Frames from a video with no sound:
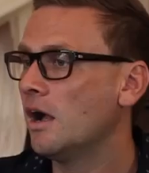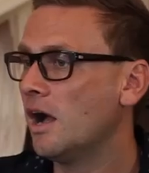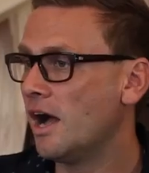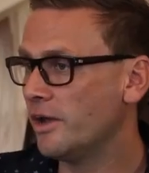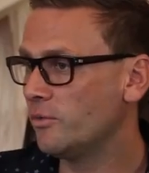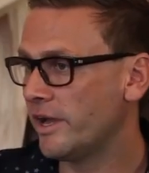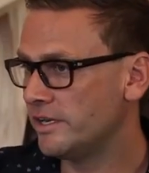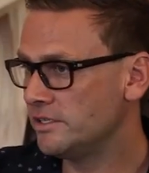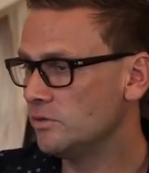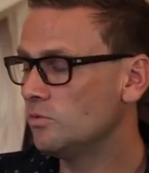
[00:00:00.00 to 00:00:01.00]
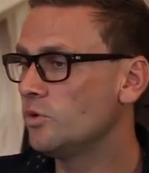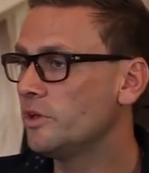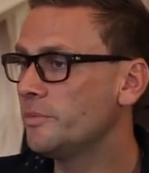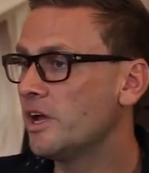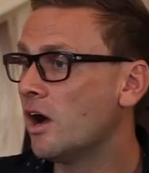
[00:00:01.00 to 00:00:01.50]
IWED will
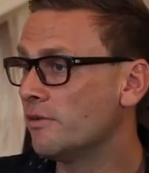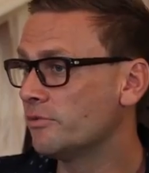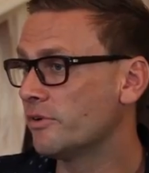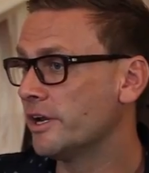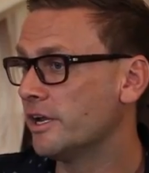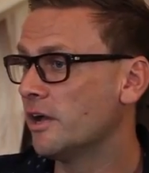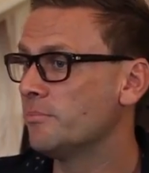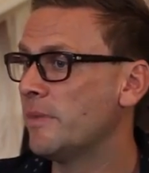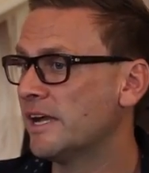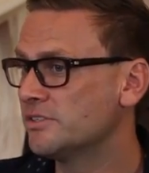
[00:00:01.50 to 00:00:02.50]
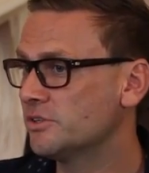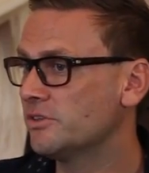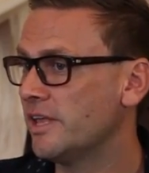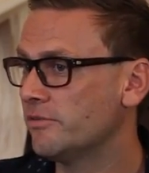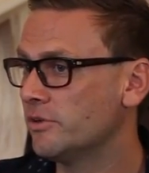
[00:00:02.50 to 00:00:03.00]
be offering a master
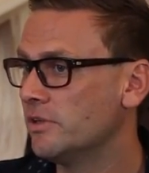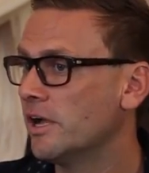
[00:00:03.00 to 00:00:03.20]
level